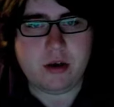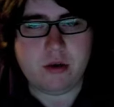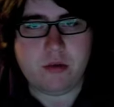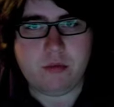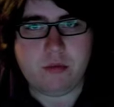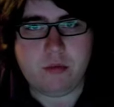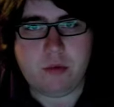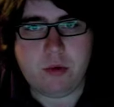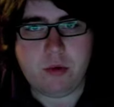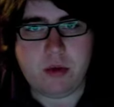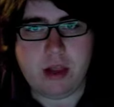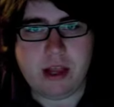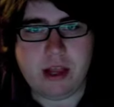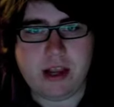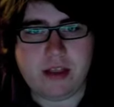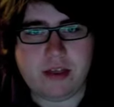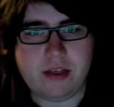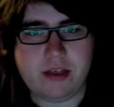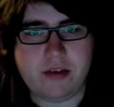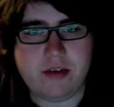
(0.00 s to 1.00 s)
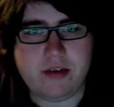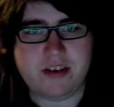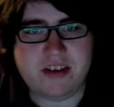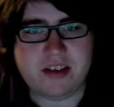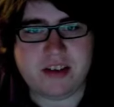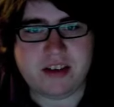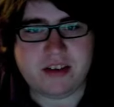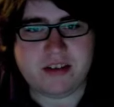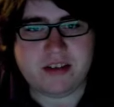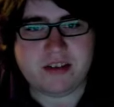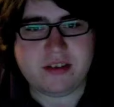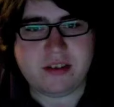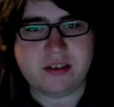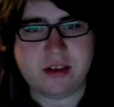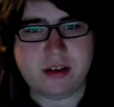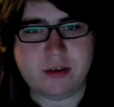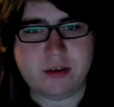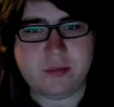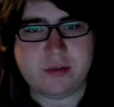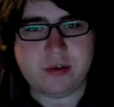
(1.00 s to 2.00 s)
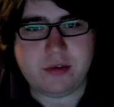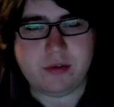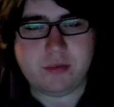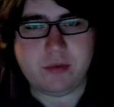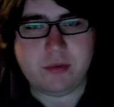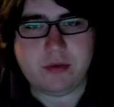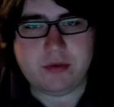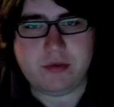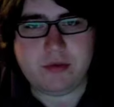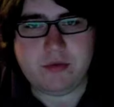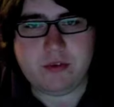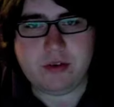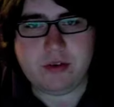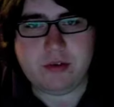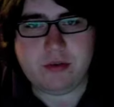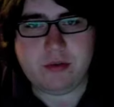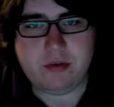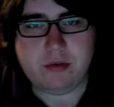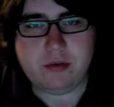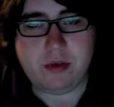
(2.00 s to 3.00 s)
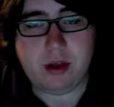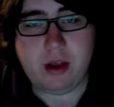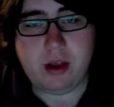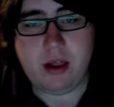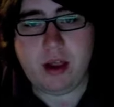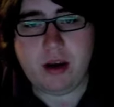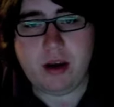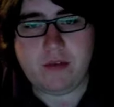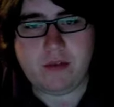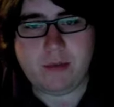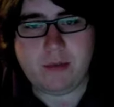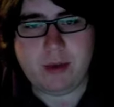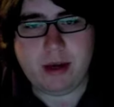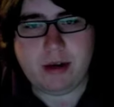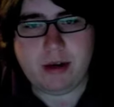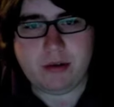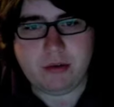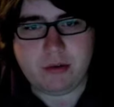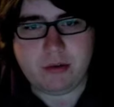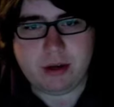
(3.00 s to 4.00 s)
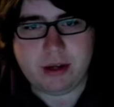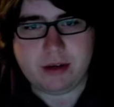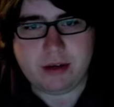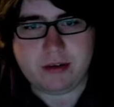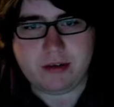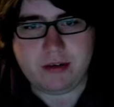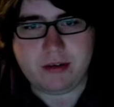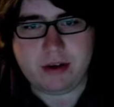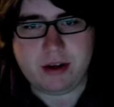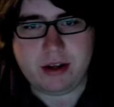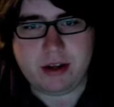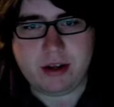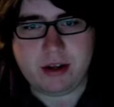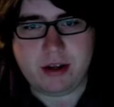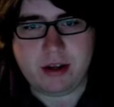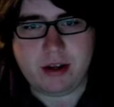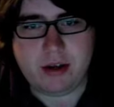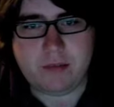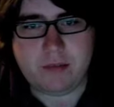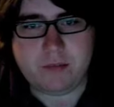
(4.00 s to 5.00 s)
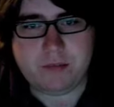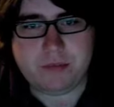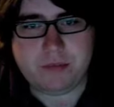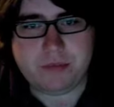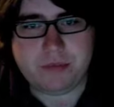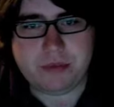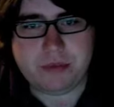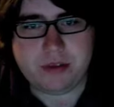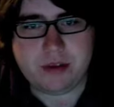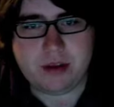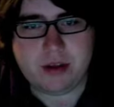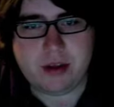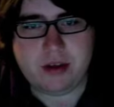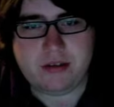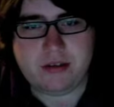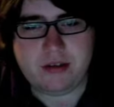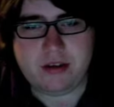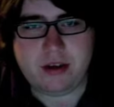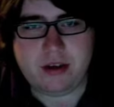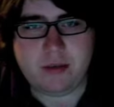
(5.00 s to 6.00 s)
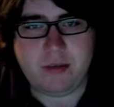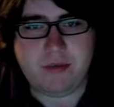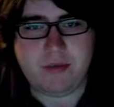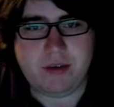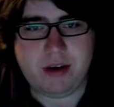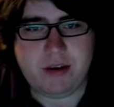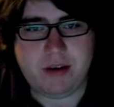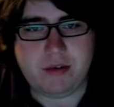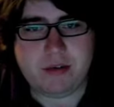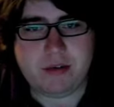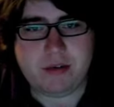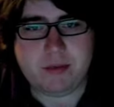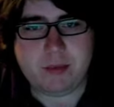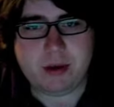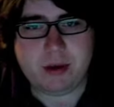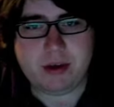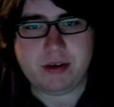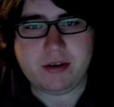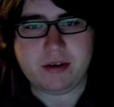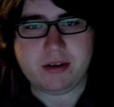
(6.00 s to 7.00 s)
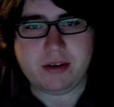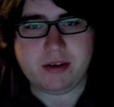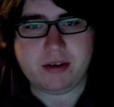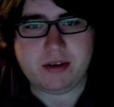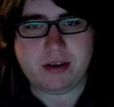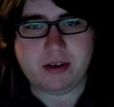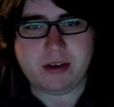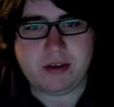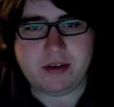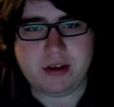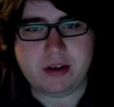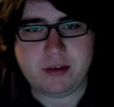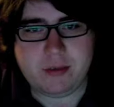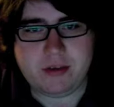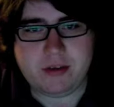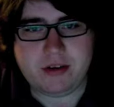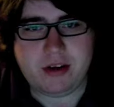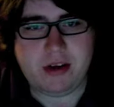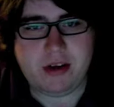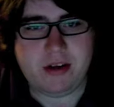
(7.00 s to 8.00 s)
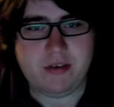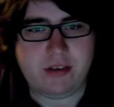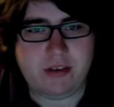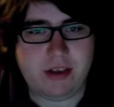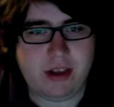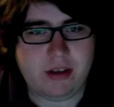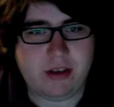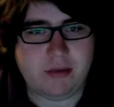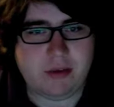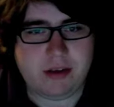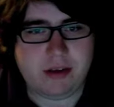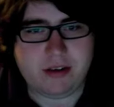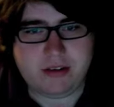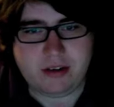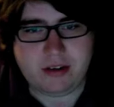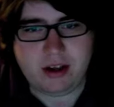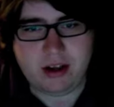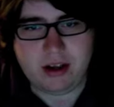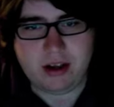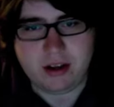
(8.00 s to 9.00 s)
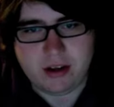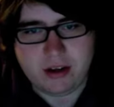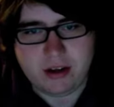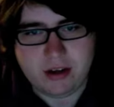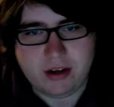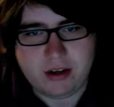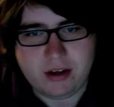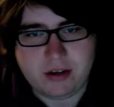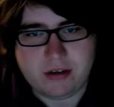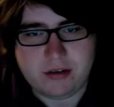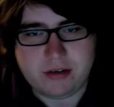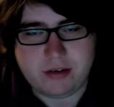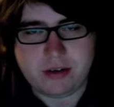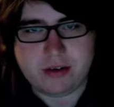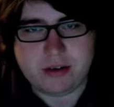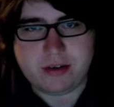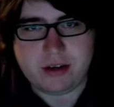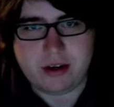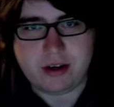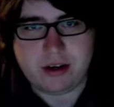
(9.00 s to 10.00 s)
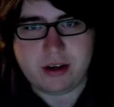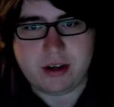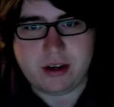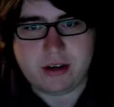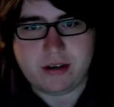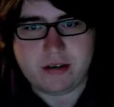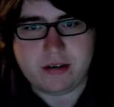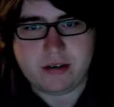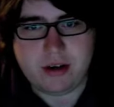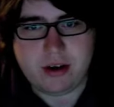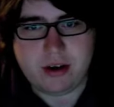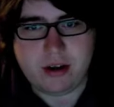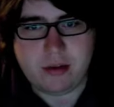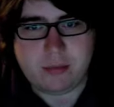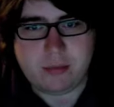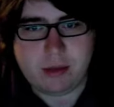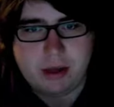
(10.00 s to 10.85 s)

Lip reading: Warlike in 36. I'm sure most of you, a lot of you might know who he is already. I sent him a video response, and he said he'd check out my channel. He really liked what he saw, so he's trying to help me